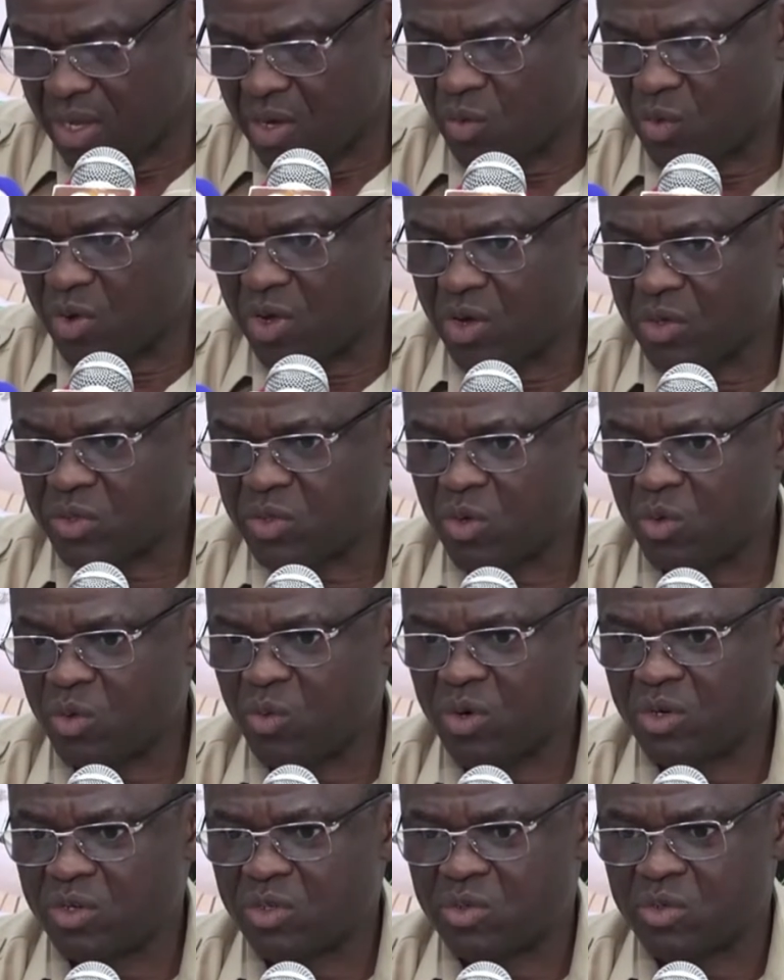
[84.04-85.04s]
We also
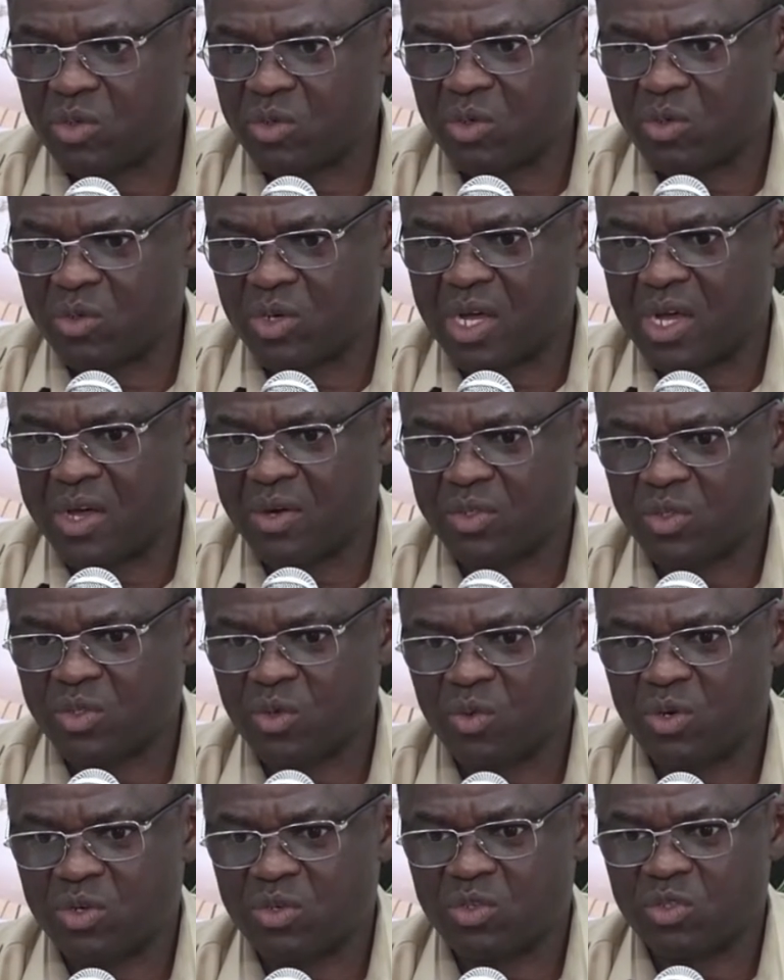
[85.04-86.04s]
want to, I also
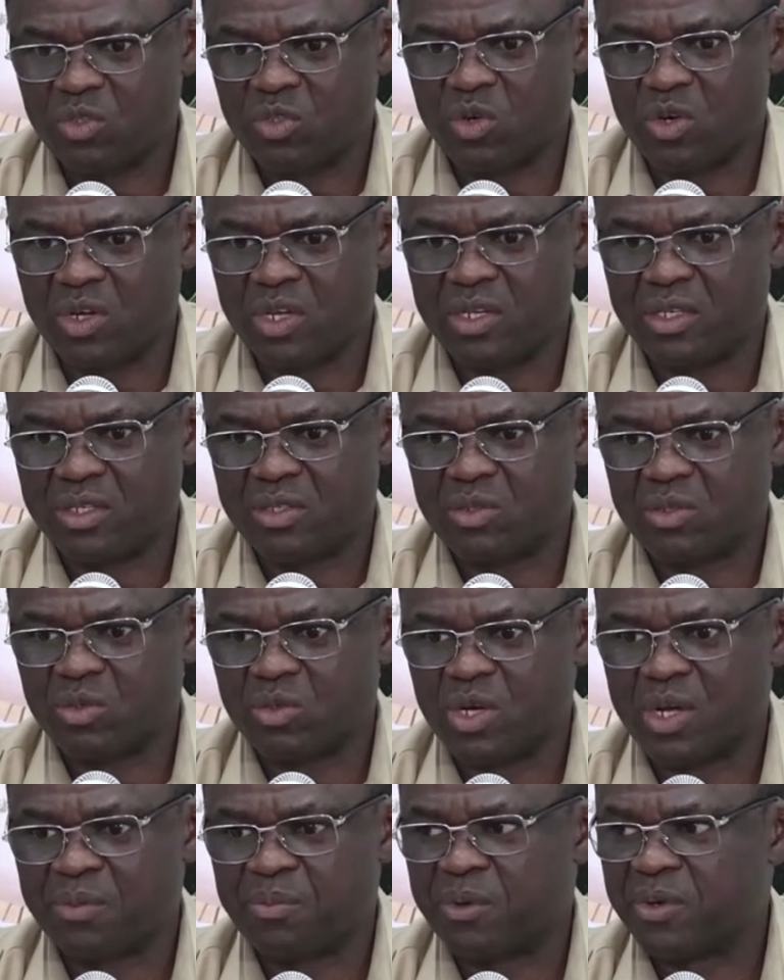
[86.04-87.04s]
want to join
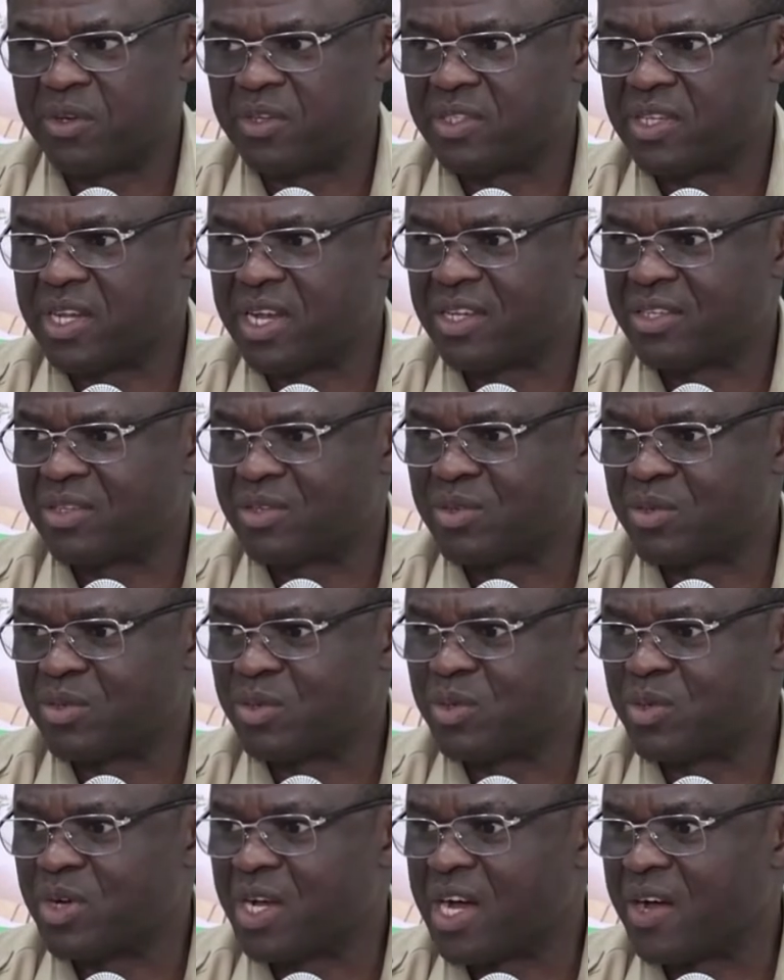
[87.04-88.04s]
to apologize
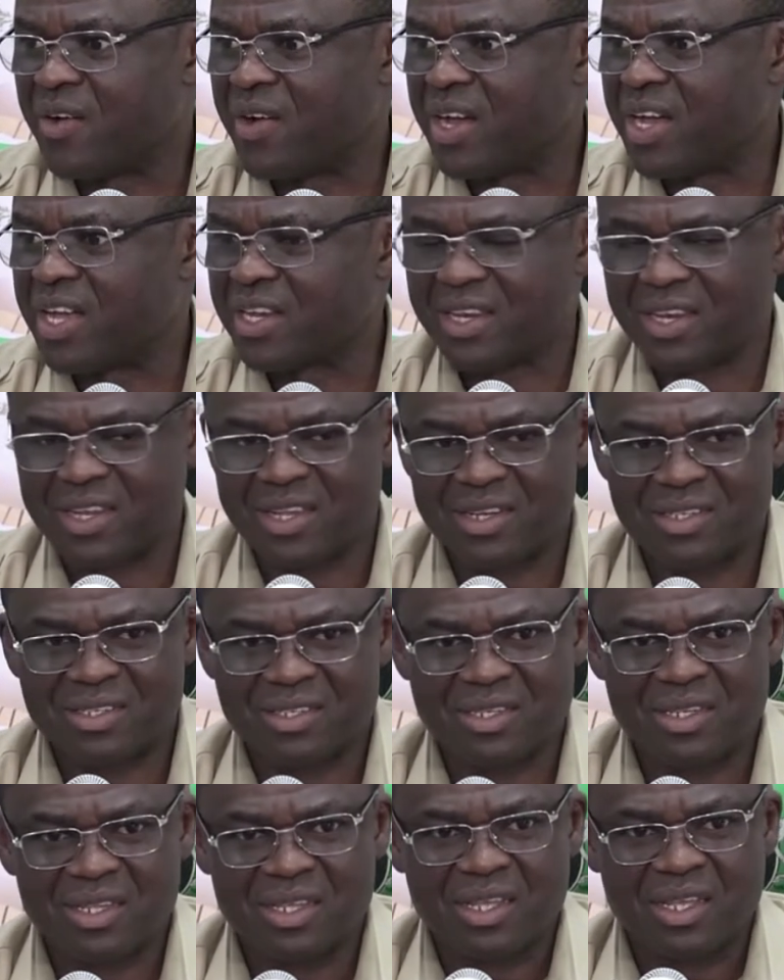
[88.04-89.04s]
to our
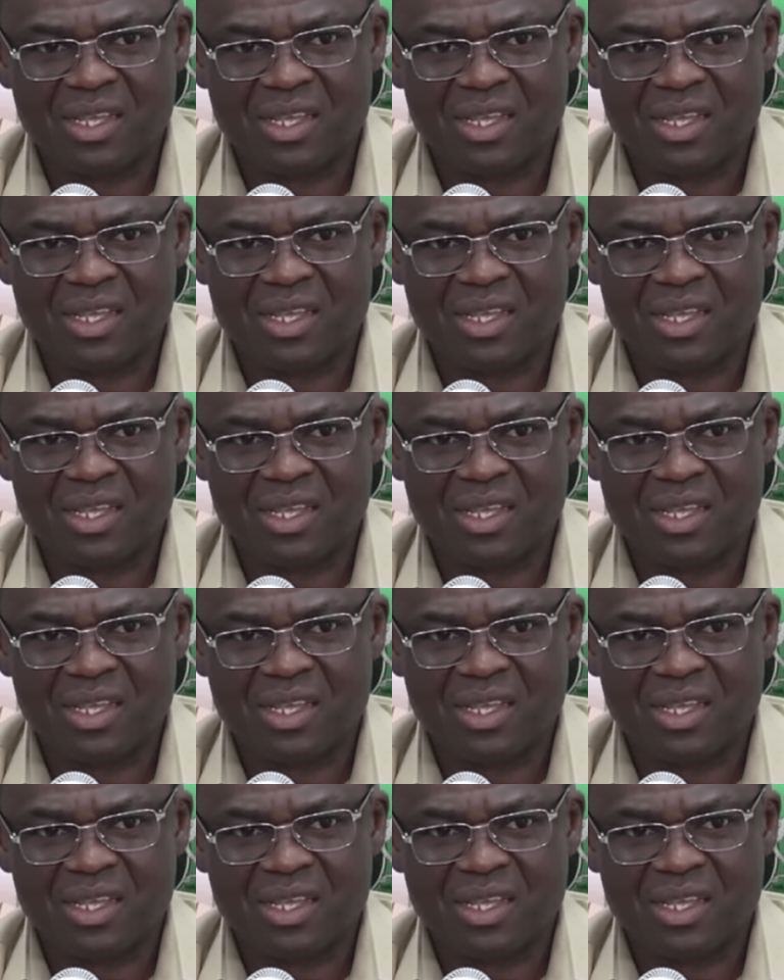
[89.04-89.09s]
athletes.